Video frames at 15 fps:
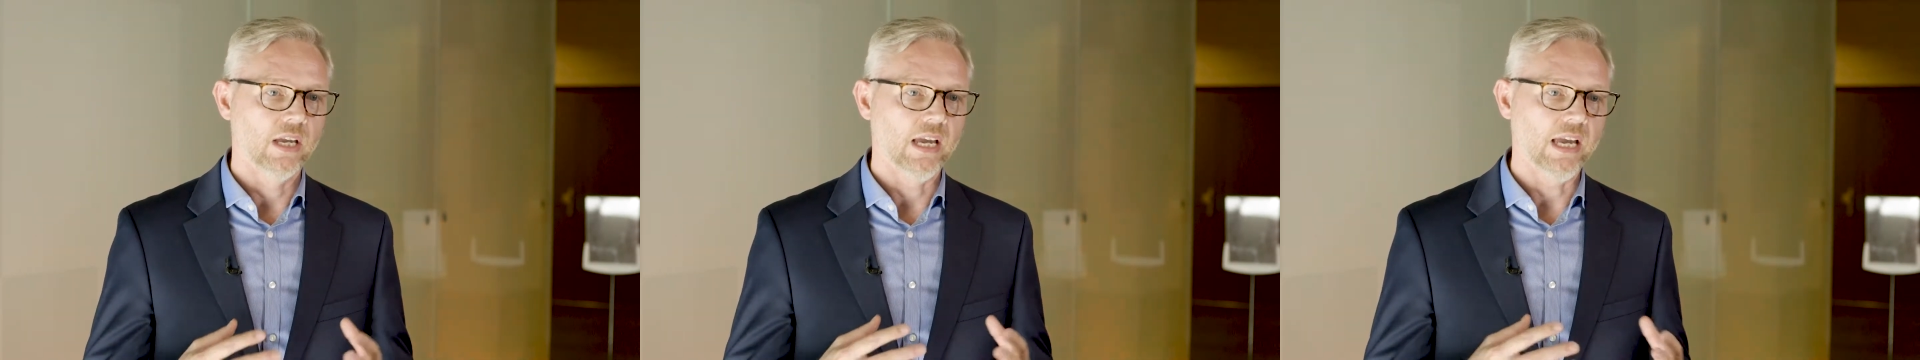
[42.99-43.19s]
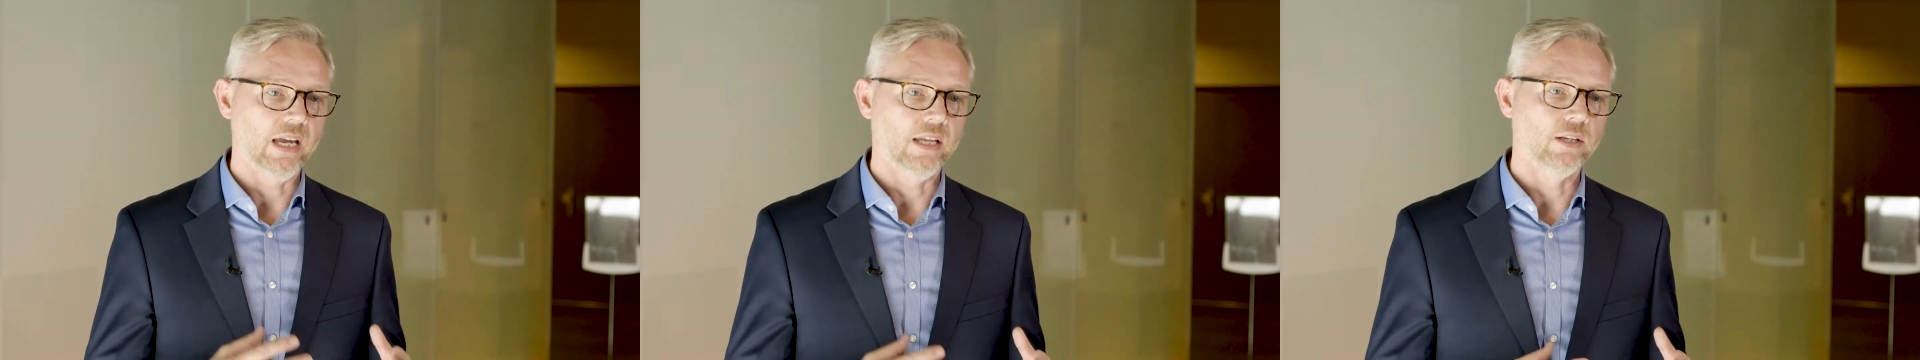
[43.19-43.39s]

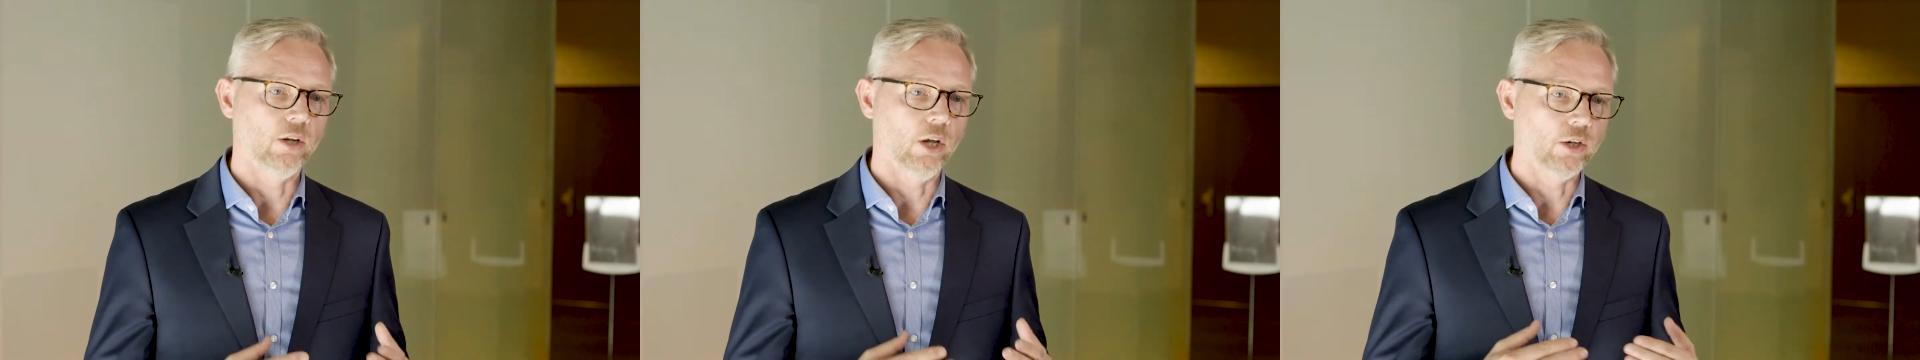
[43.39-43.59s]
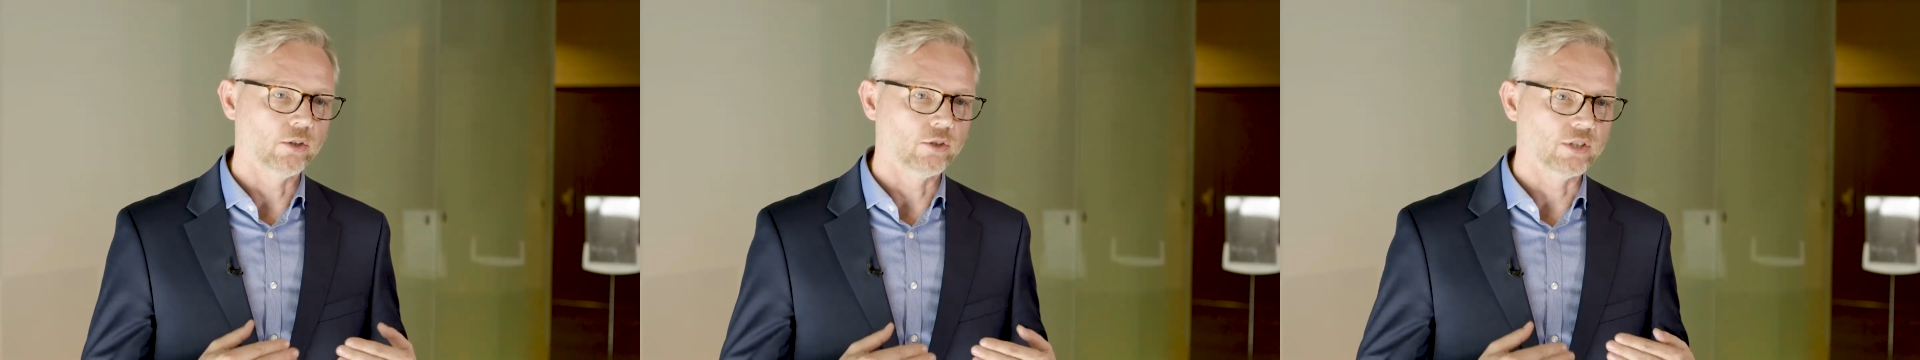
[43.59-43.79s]
and
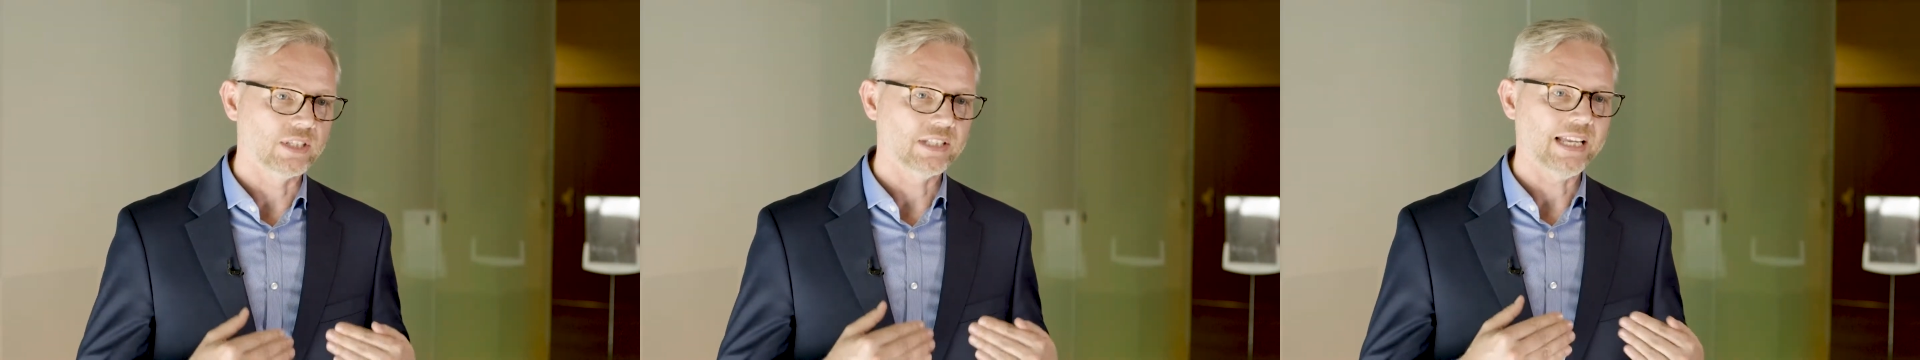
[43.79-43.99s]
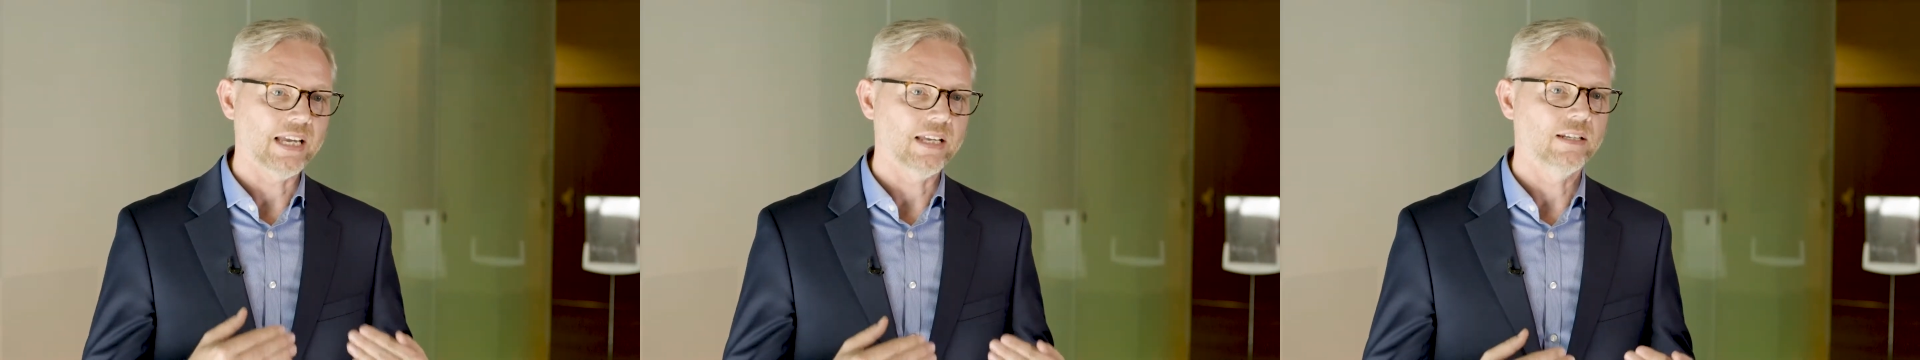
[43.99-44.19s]

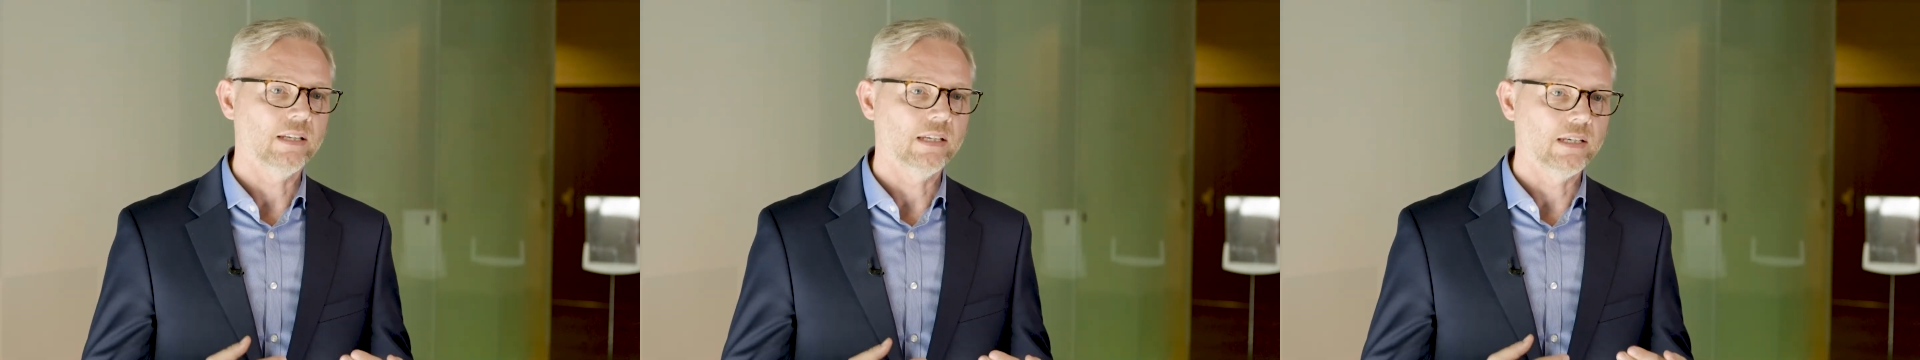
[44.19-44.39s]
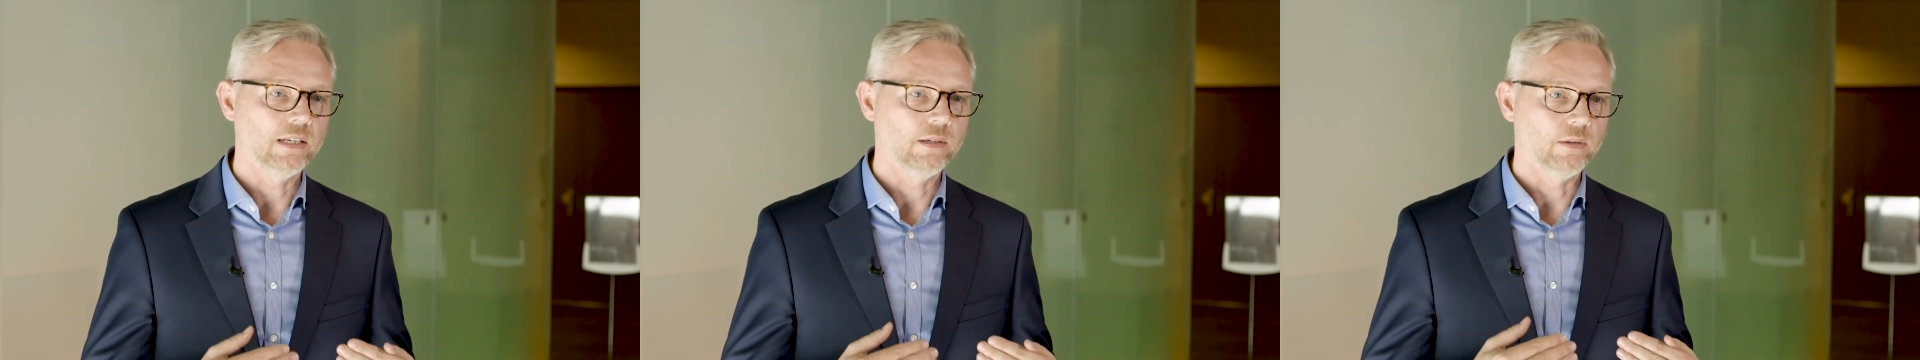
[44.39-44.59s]

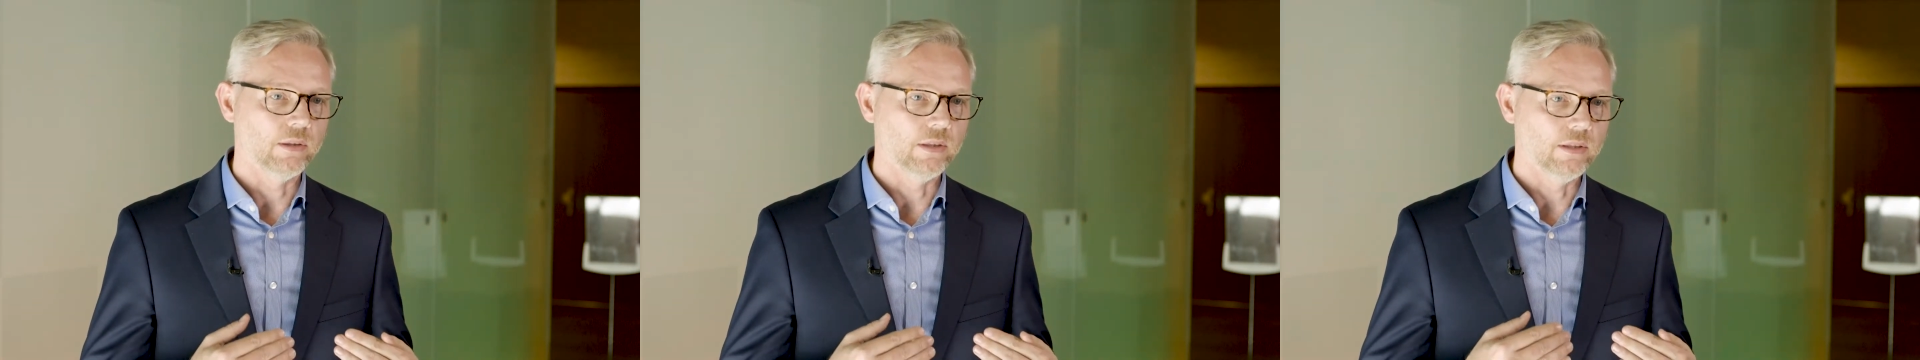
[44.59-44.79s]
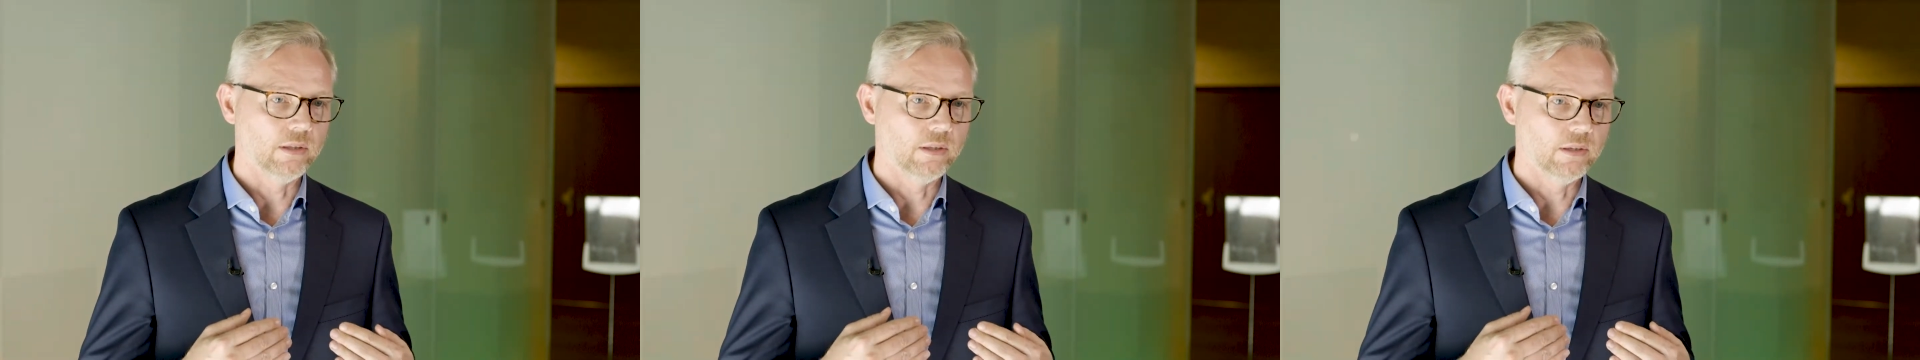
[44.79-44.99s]
understanding